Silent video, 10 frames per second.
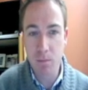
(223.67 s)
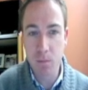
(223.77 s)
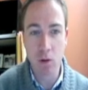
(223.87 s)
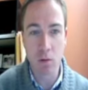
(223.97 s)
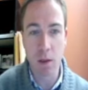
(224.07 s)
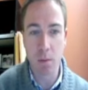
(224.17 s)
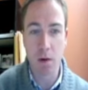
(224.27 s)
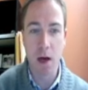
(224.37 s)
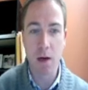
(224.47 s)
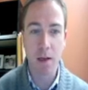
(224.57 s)
You don't need to
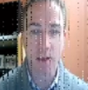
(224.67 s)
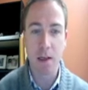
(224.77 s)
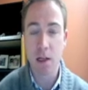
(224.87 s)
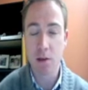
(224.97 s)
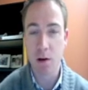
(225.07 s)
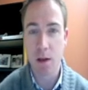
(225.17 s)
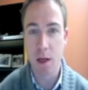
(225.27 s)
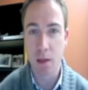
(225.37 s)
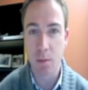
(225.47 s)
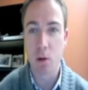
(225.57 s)
put contact details or anything
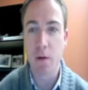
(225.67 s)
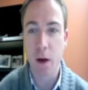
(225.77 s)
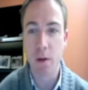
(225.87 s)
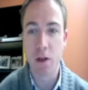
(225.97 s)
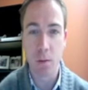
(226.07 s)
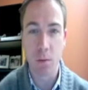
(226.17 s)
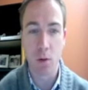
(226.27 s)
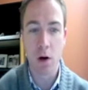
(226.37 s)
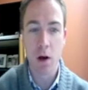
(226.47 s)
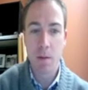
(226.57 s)
into the profile image
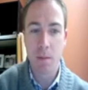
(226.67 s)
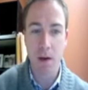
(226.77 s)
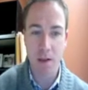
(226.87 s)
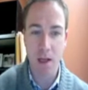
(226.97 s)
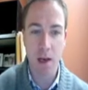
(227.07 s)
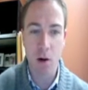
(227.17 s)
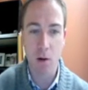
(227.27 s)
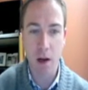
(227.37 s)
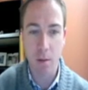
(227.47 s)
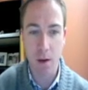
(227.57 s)
anymore, because they'll all
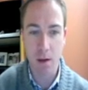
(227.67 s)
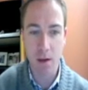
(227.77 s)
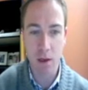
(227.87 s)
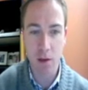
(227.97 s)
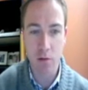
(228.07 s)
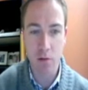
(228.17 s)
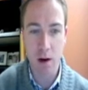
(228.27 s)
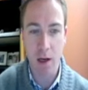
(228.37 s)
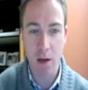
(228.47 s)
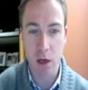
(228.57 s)
now be contained
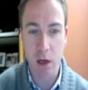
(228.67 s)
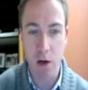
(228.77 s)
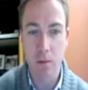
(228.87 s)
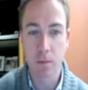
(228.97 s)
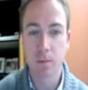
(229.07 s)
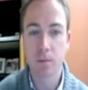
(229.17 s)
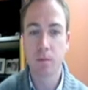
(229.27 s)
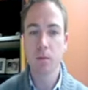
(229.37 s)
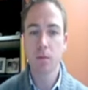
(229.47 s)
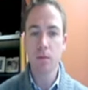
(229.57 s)
directly under here.
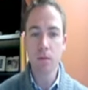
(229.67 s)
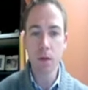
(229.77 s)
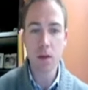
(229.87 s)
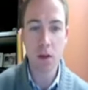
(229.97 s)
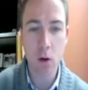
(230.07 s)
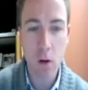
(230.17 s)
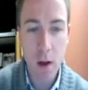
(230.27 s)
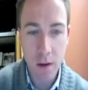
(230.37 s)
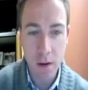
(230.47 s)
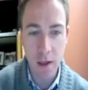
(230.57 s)
So
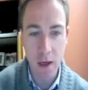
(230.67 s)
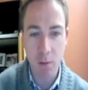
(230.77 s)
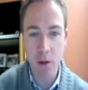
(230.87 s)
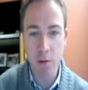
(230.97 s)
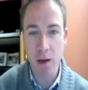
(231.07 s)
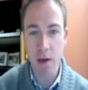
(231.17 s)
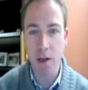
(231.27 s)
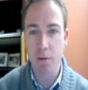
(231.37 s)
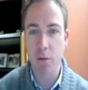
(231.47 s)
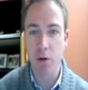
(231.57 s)
when you edit
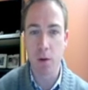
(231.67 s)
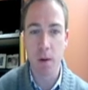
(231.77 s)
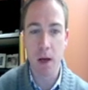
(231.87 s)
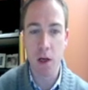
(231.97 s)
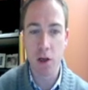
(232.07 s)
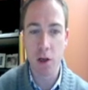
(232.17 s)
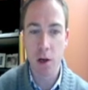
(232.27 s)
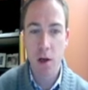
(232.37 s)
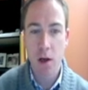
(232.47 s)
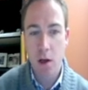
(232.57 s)
the info on your page,
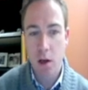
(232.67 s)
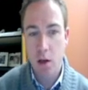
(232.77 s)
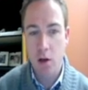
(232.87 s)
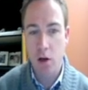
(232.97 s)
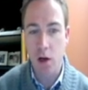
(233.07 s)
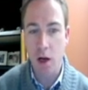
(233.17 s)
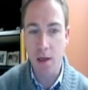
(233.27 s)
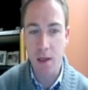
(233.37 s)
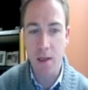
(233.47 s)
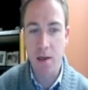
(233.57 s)
your
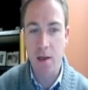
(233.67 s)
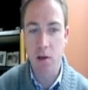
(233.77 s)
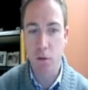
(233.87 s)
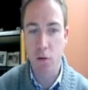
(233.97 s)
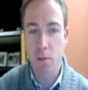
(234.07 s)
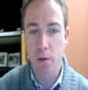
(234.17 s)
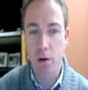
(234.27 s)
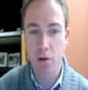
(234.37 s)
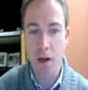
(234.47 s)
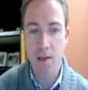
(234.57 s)
contact details, your phone number, your
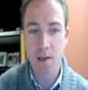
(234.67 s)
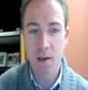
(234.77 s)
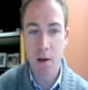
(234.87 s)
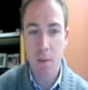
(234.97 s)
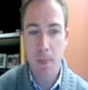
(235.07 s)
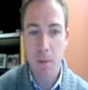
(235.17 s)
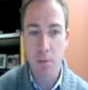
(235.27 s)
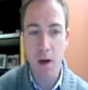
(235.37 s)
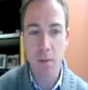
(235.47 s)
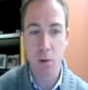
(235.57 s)
address,
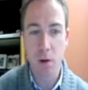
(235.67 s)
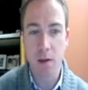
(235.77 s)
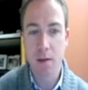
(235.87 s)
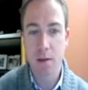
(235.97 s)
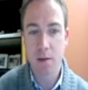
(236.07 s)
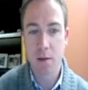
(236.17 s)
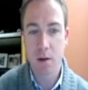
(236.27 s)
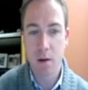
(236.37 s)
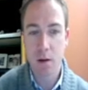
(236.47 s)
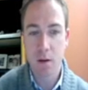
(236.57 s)
price points,
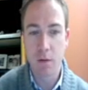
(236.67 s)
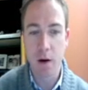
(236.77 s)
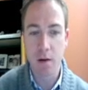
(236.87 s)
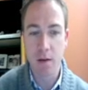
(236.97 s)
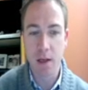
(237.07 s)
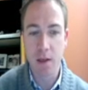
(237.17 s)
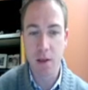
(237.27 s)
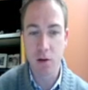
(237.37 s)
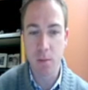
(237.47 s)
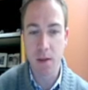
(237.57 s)
various things
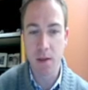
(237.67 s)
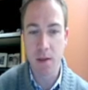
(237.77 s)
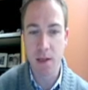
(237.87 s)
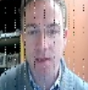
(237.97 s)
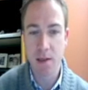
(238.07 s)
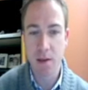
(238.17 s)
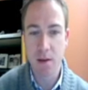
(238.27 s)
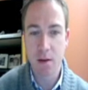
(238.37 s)
that your business is,